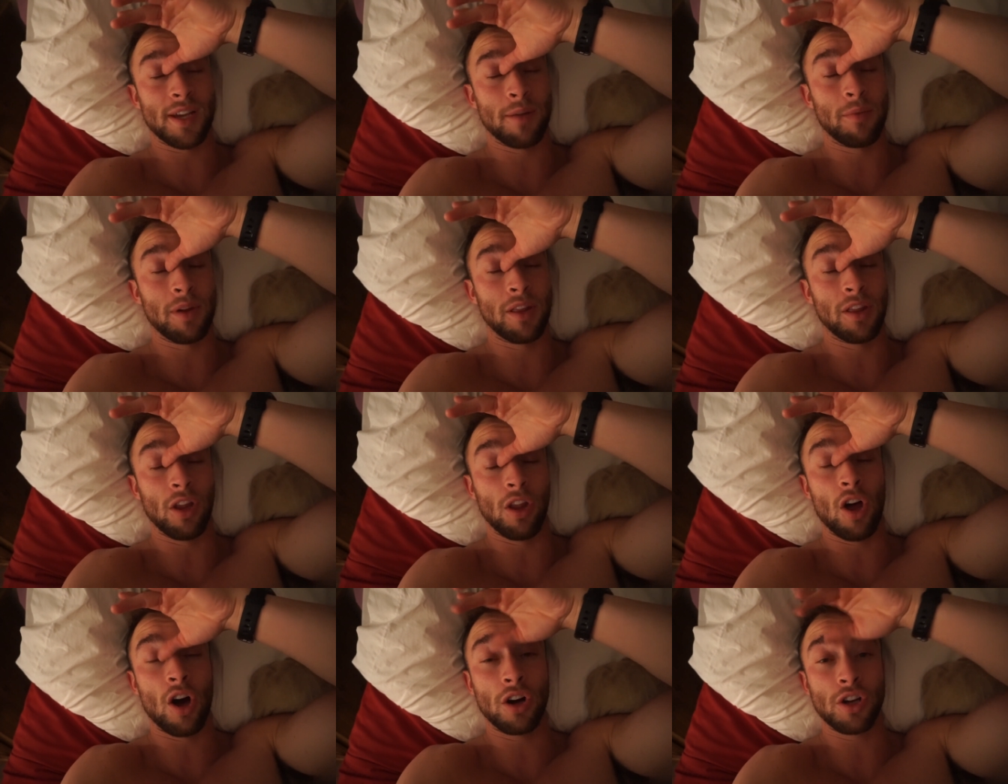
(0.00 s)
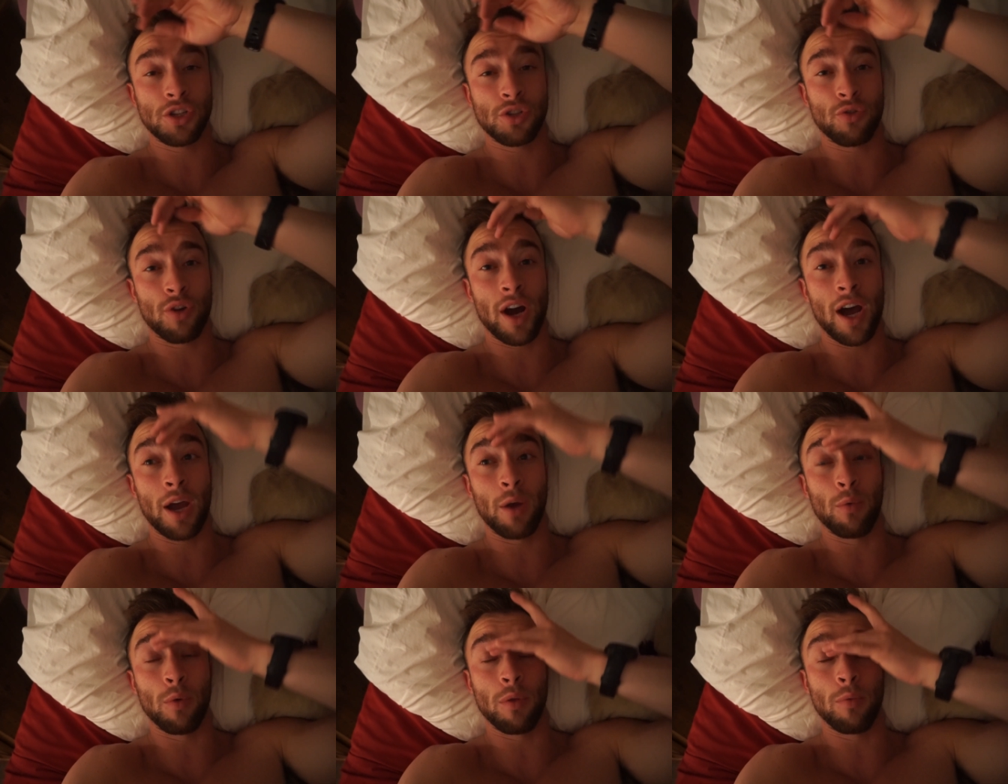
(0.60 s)
I mean, The Longest
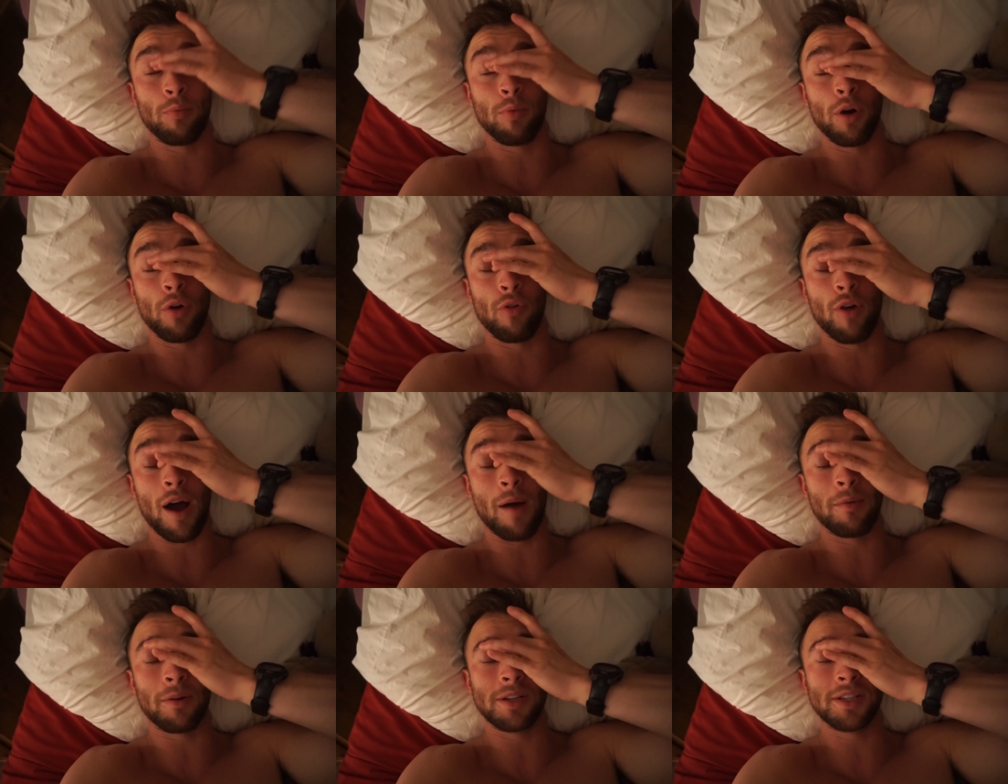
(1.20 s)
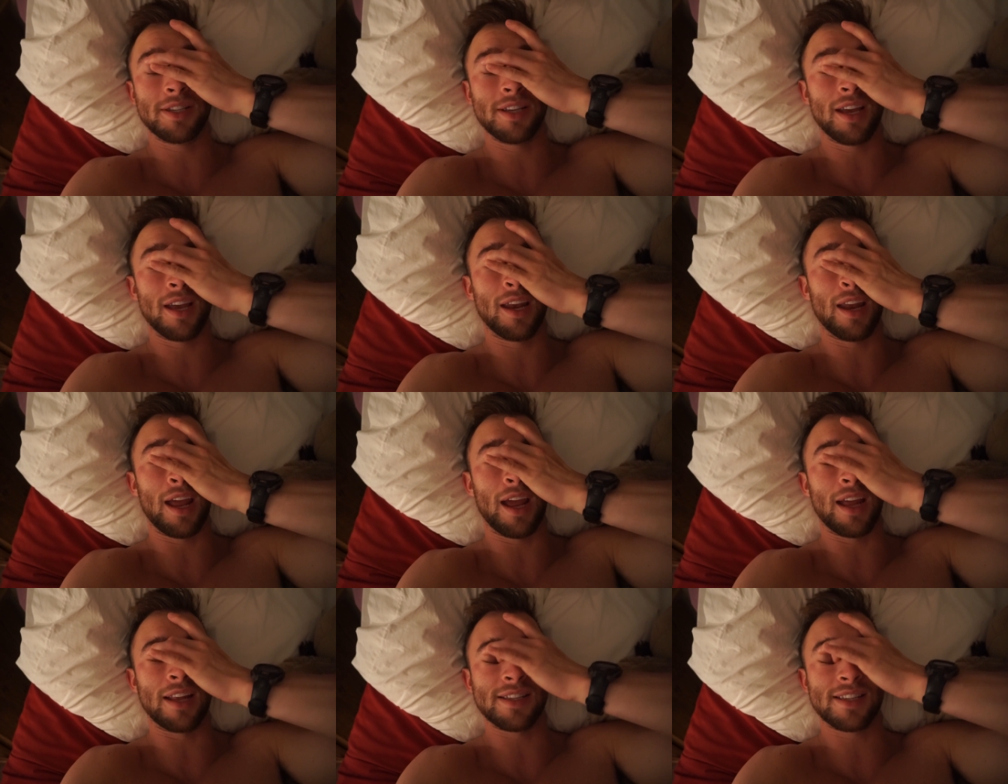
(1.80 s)
Ride with Britt
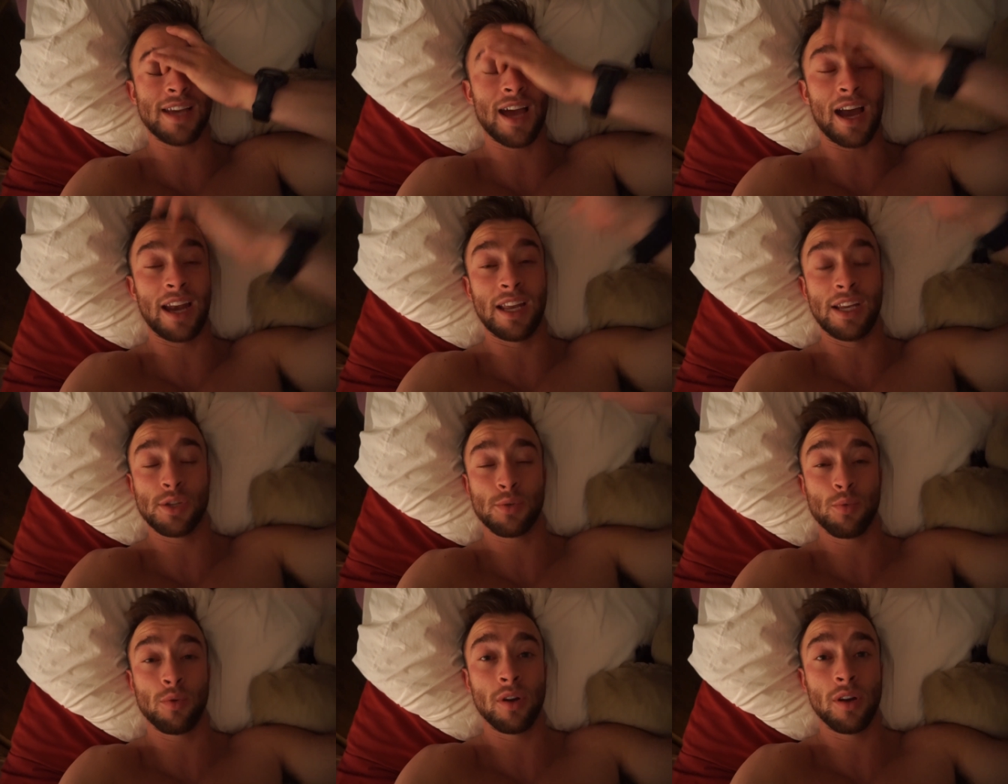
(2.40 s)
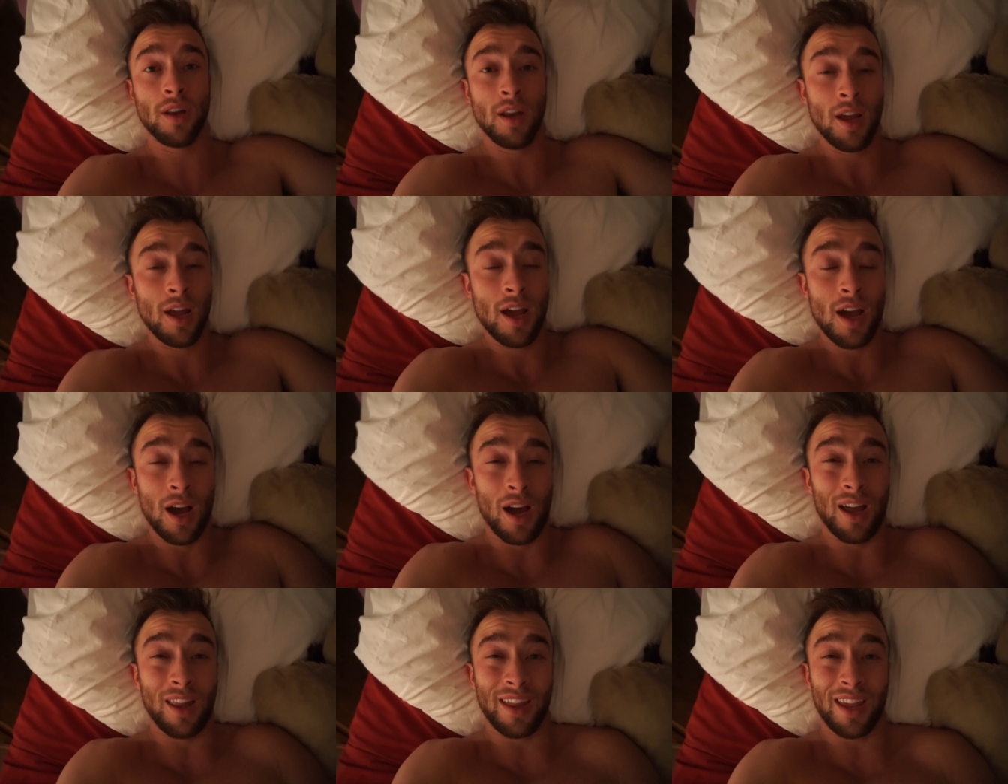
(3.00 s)
Robertson and Scott Eastwood
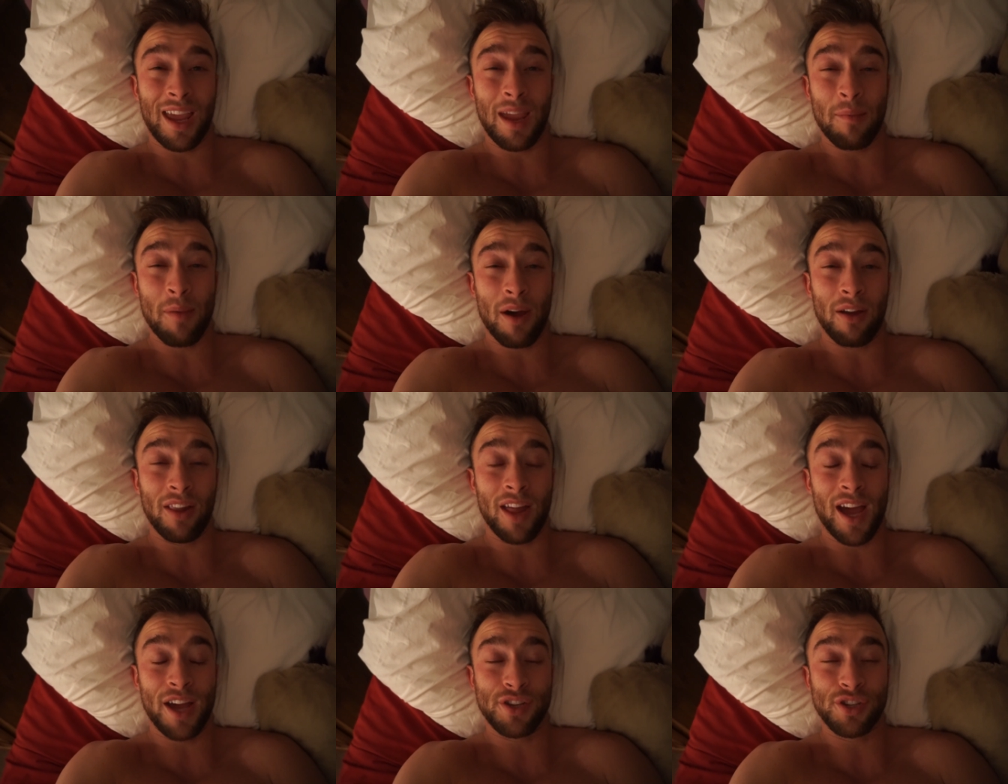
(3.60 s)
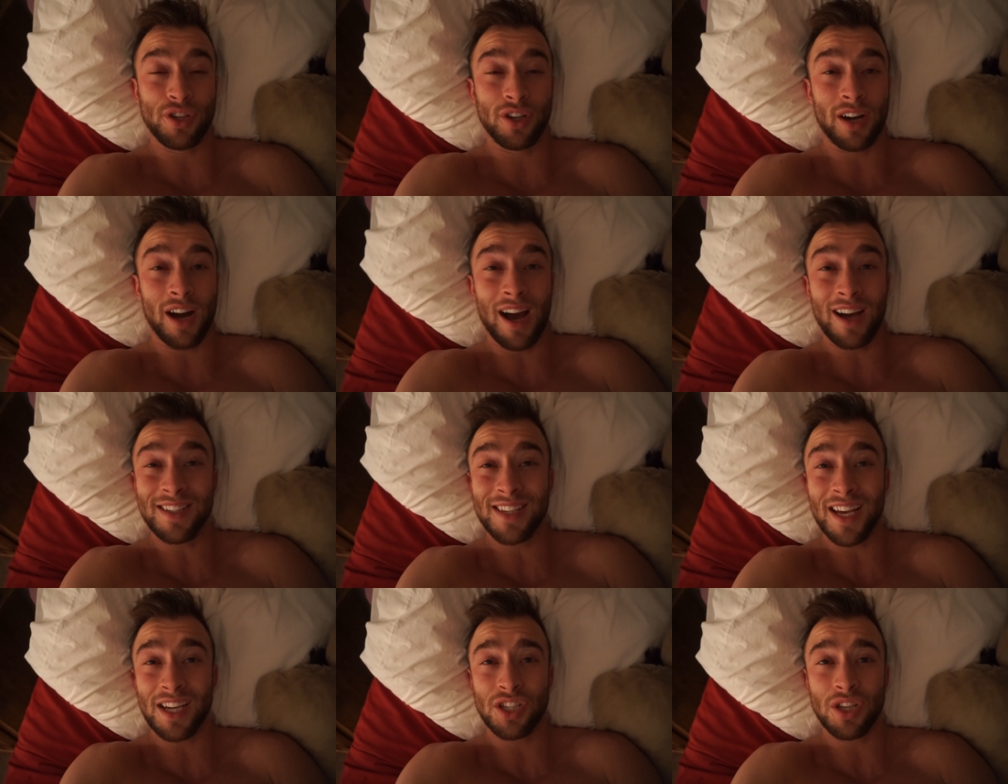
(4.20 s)
uh, that came out last year,
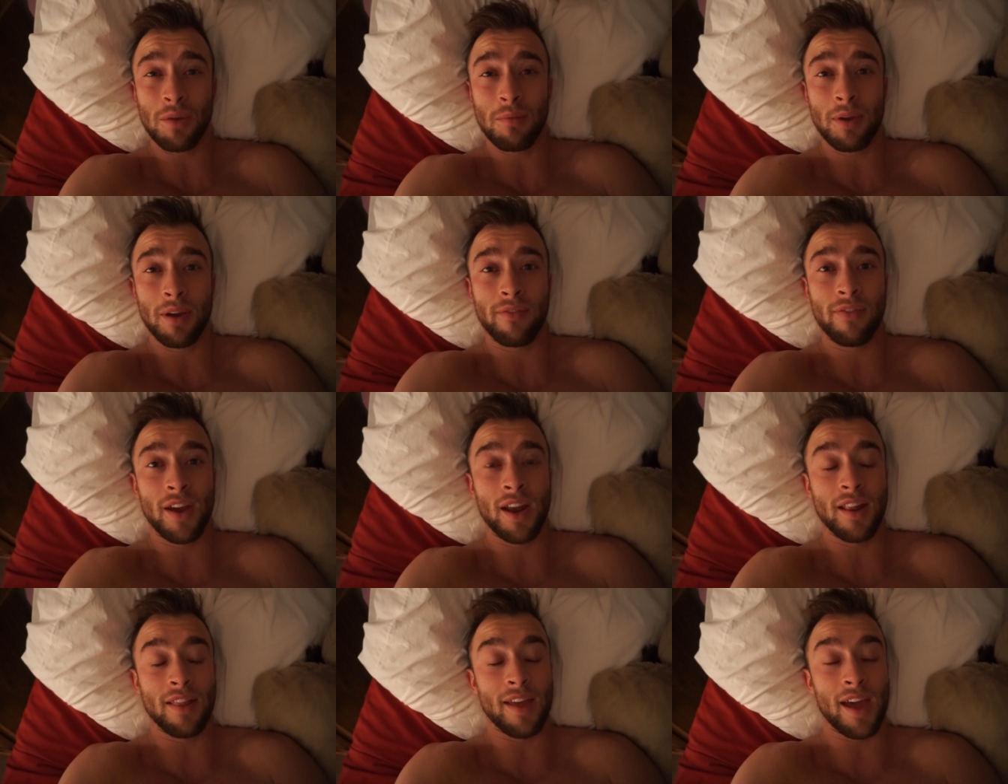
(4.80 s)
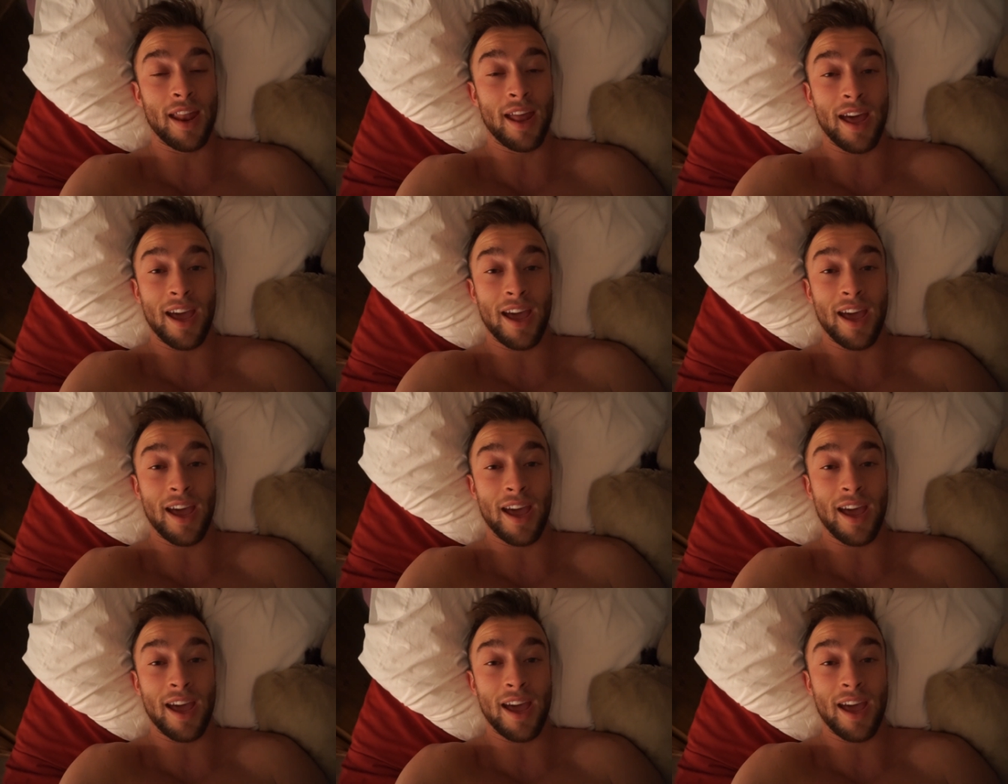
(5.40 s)
I was actually a big fan of that.